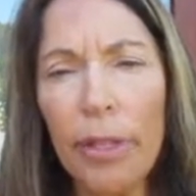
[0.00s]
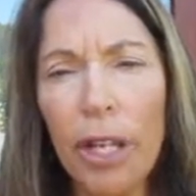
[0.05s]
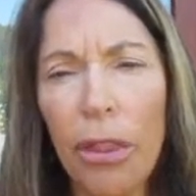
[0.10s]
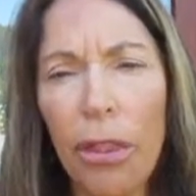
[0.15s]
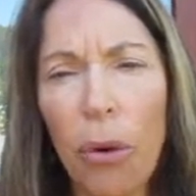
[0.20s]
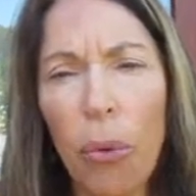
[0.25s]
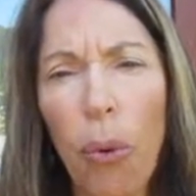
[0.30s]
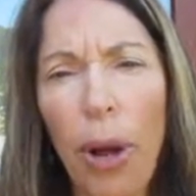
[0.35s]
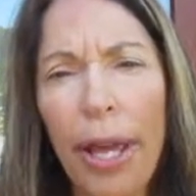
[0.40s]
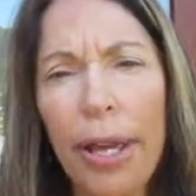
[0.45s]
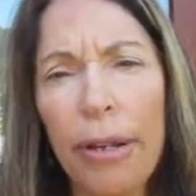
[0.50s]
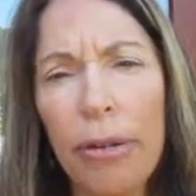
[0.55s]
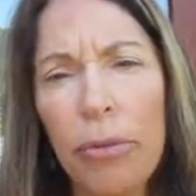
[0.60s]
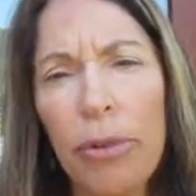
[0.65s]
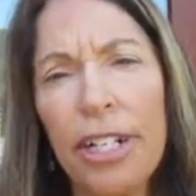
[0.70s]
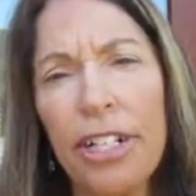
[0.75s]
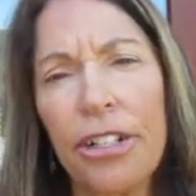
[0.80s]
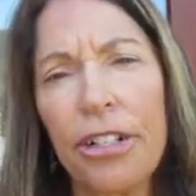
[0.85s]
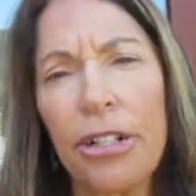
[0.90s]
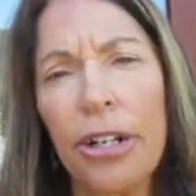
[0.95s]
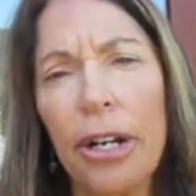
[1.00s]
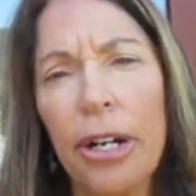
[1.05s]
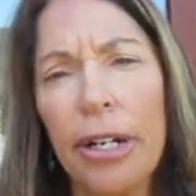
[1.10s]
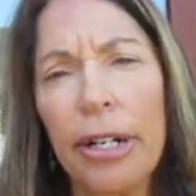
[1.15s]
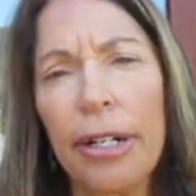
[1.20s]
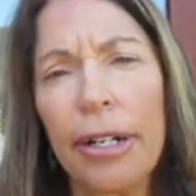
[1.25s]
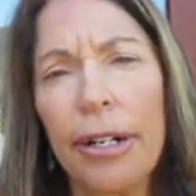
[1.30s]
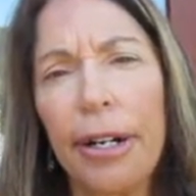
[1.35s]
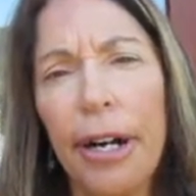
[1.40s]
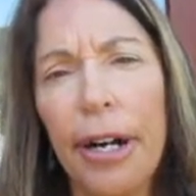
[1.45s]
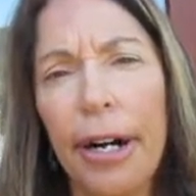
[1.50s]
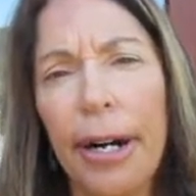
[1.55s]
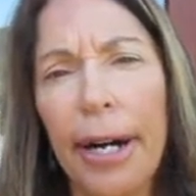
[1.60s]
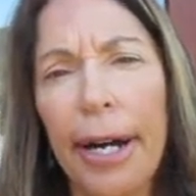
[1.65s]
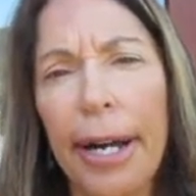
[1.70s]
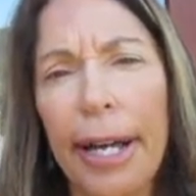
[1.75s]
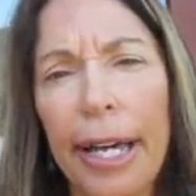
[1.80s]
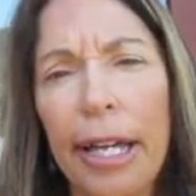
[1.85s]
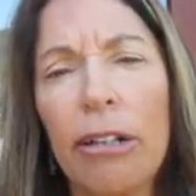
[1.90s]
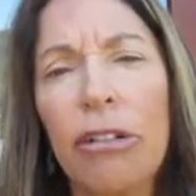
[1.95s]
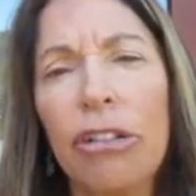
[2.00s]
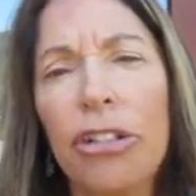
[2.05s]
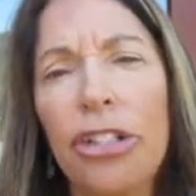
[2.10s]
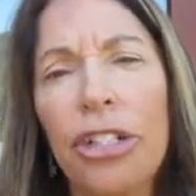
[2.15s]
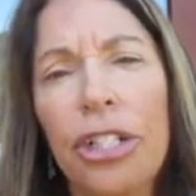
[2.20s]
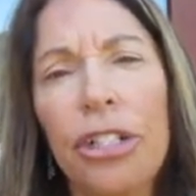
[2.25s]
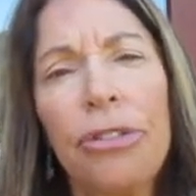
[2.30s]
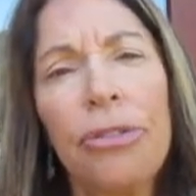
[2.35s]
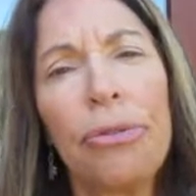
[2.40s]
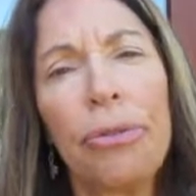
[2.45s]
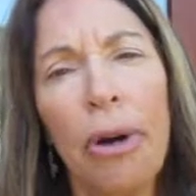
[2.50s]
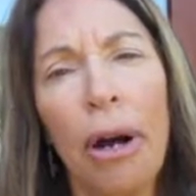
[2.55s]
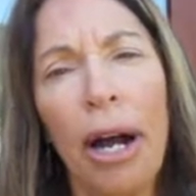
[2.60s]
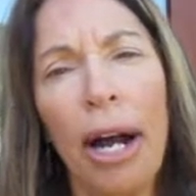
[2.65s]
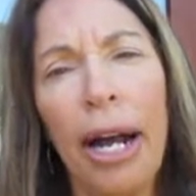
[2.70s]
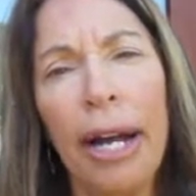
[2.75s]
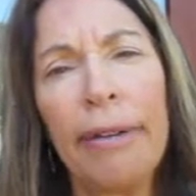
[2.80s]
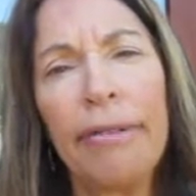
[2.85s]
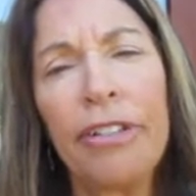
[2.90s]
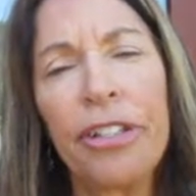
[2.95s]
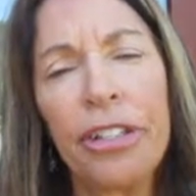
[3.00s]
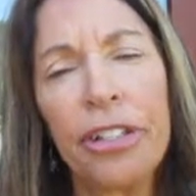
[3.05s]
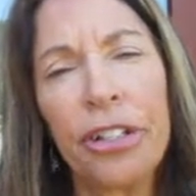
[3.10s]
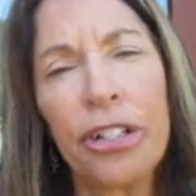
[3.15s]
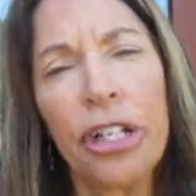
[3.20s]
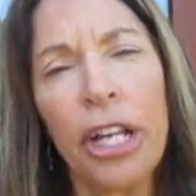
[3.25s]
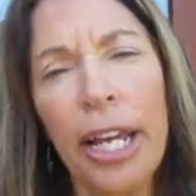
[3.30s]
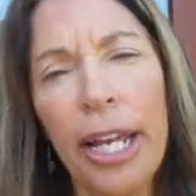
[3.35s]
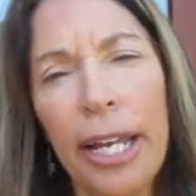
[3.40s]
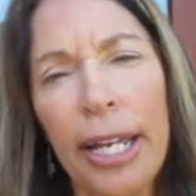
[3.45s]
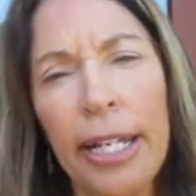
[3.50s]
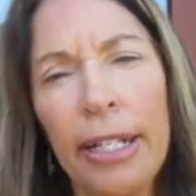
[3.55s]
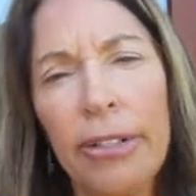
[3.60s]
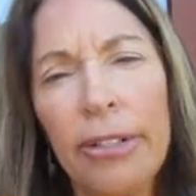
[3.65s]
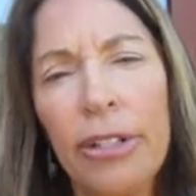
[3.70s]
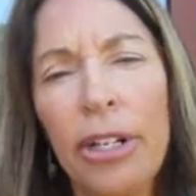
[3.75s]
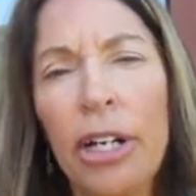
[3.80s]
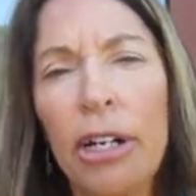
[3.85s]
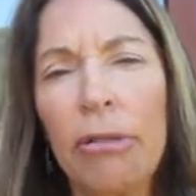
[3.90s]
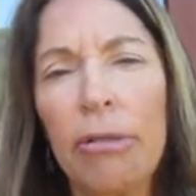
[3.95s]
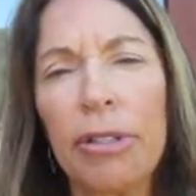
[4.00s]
the way in which energy drives change